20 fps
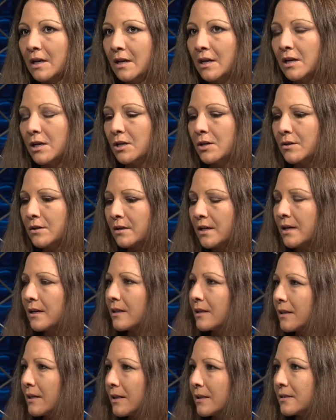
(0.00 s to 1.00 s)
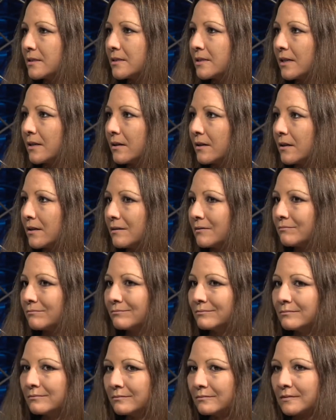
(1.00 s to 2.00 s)
know, a lot of the kids that are
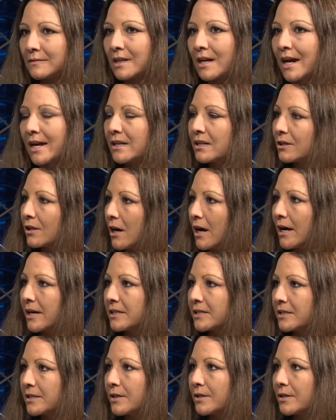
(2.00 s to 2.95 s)
kind of lost.